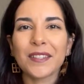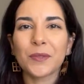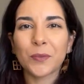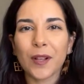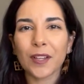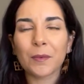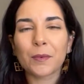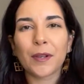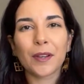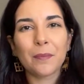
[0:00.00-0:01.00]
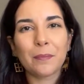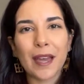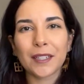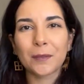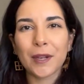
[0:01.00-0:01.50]
and welcome
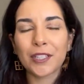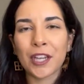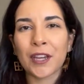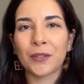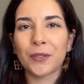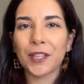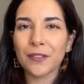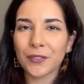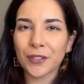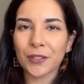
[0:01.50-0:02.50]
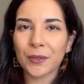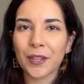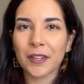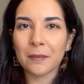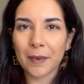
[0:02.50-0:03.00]
back to my channel. If you're new
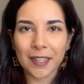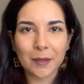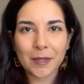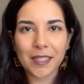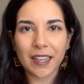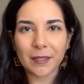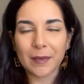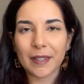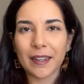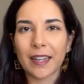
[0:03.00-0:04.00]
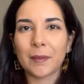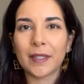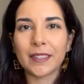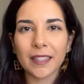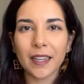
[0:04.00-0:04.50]
here, my name is Yasmin and I
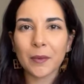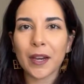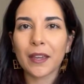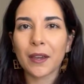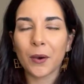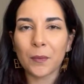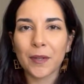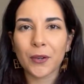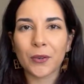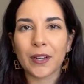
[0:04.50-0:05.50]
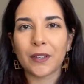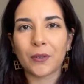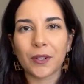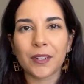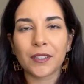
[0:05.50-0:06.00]
make DIY, home decor, and
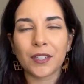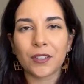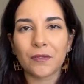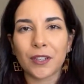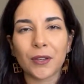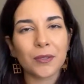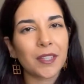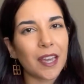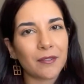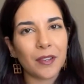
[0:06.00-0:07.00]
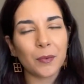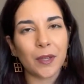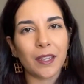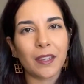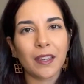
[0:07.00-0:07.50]
organization videos every
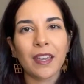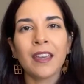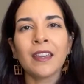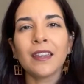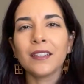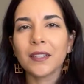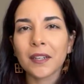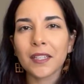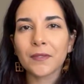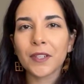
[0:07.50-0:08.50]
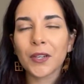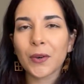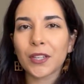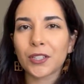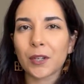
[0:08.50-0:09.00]
week. In today's video,
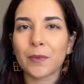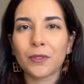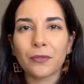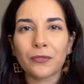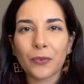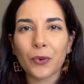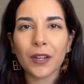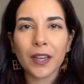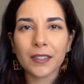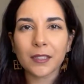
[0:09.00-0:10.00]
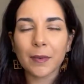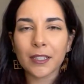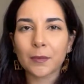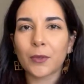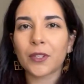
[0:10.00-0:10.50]
I share with you 4
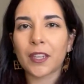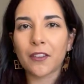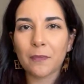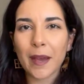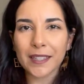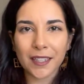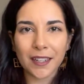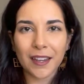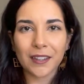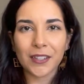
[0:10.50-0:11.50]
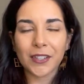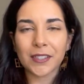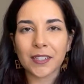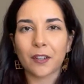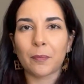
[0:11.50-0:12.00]
customizable gift basket ideas
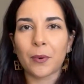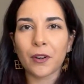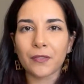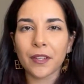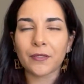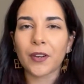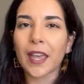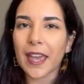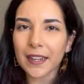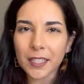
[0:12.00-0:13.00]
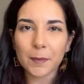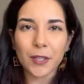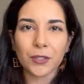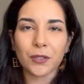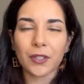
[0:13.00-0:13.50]
that are perfect for any
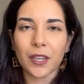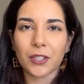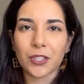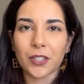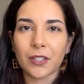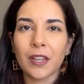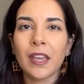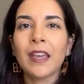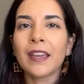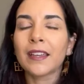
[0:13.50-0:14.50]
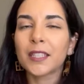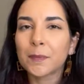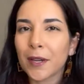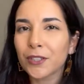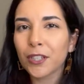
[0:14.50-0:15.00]
special occasion,
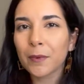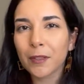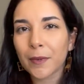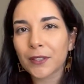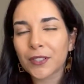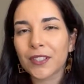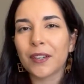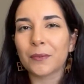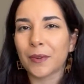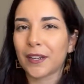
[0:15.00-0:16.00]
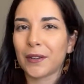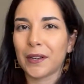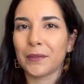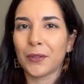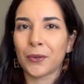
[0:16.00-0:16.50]
especially with Mother's Day right
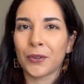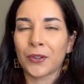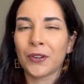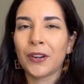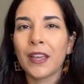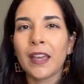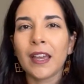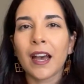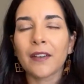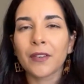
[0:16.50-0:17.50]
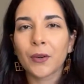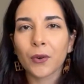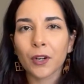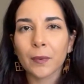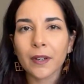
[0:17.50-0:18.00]
around the corner. I've
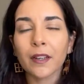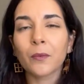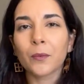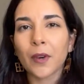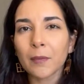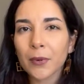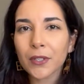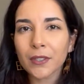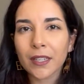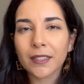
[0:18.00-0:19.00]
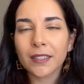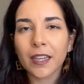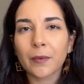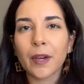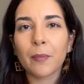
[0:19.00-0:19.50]
incorporated 1 personalized
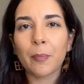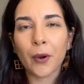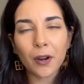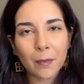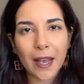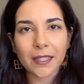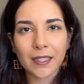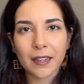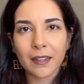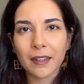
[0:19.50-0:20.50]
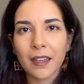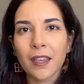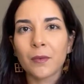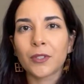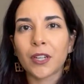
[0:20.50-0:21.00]
DIY per basket,
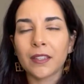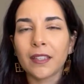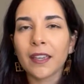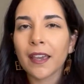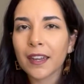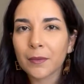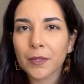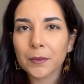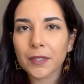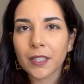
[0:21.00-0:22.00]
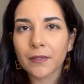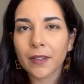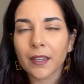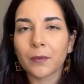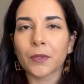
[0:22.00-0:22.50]
which I think anyone receiving
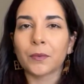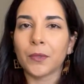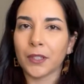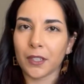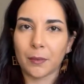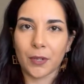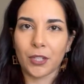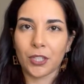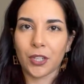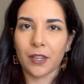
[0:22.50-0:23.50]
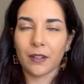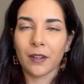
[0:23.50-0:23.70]
it would really appreciate.